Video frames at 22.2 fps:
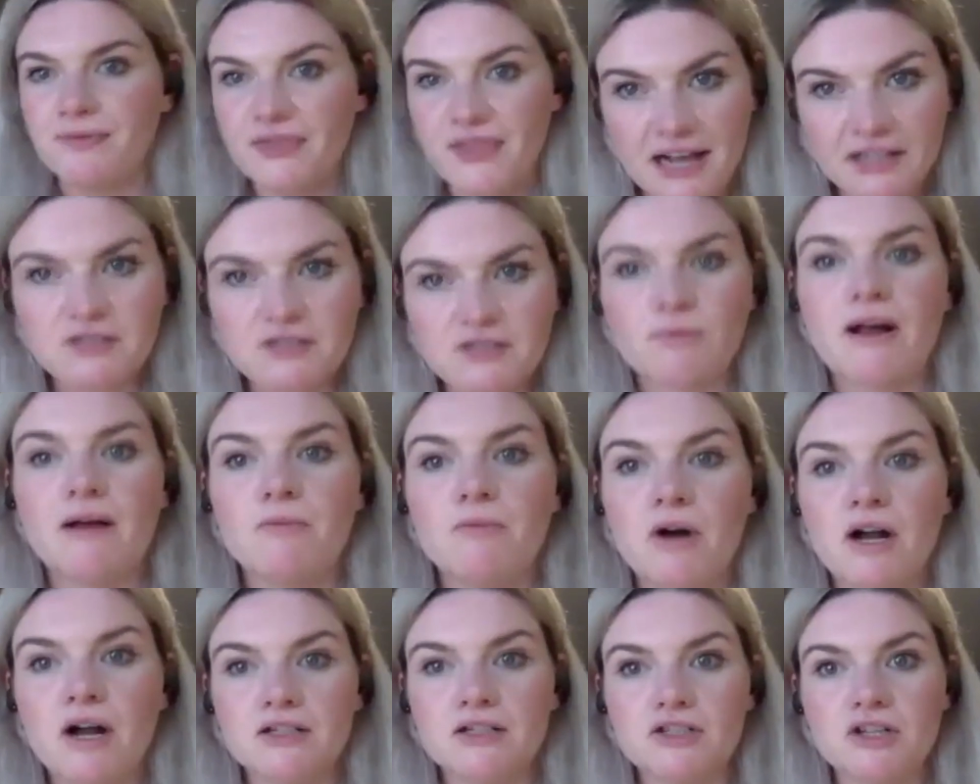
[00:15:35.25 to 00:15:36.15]
That's where
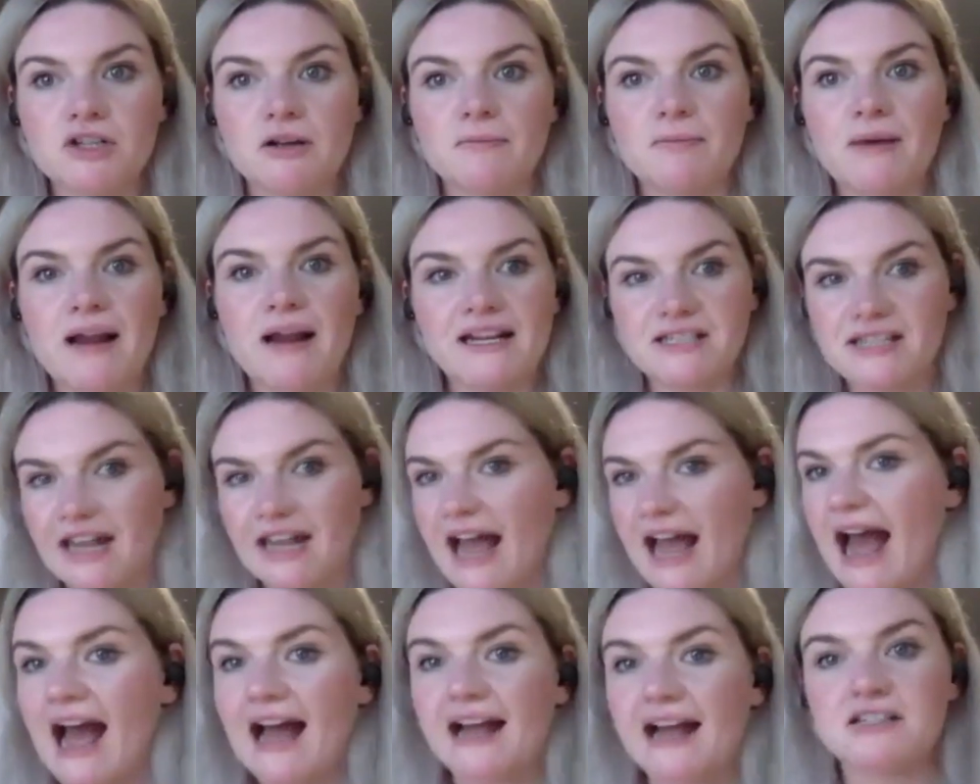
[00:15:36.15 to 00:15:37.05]
work took place. It
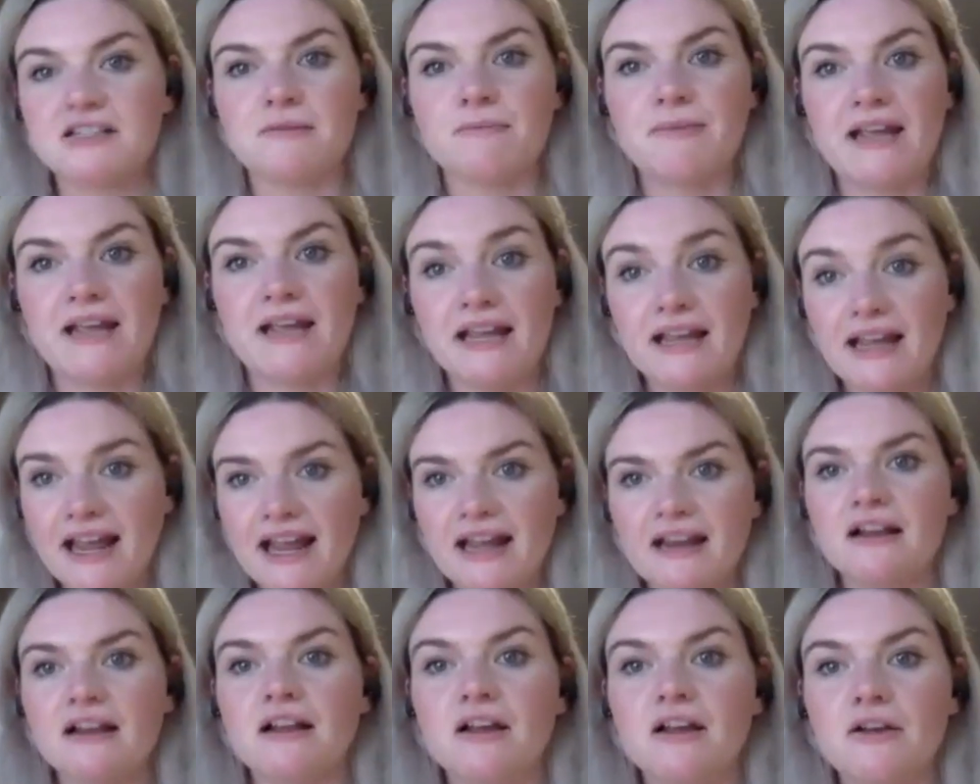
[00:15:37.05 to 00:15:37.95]
had to be
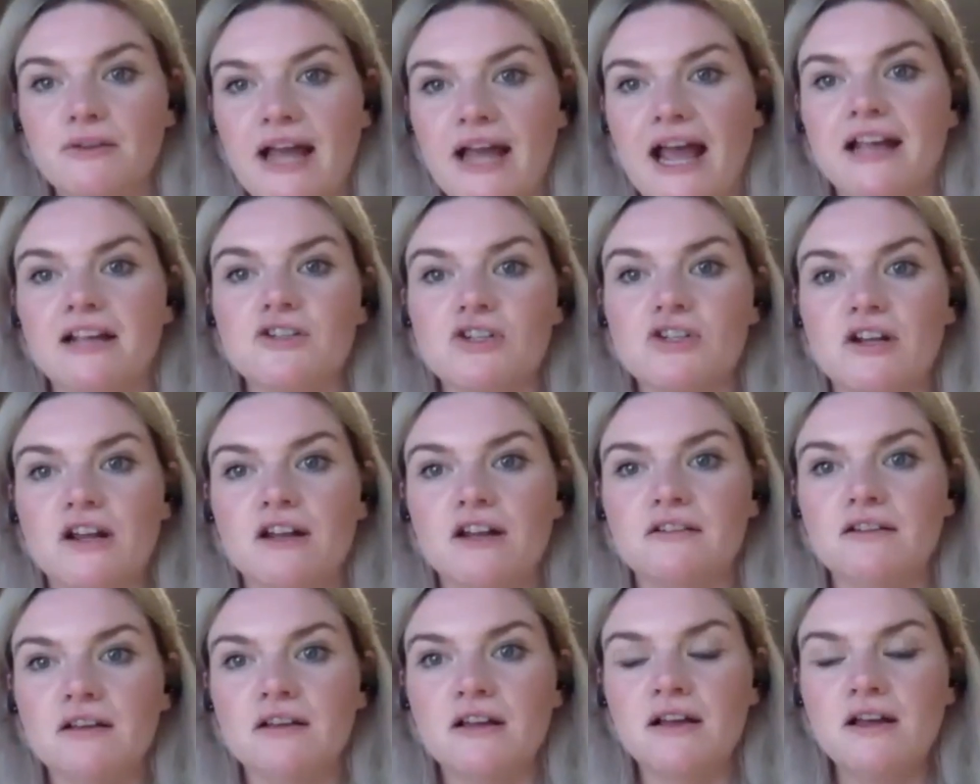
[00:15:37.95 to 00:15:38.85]
in a
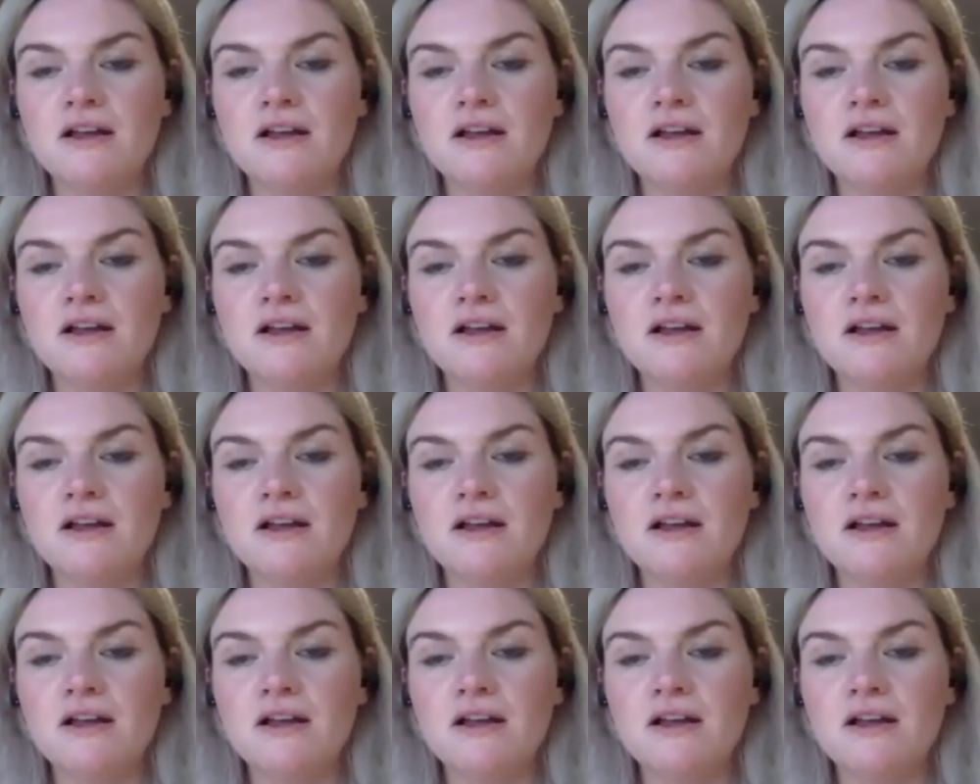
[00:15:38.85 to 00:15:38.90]
location.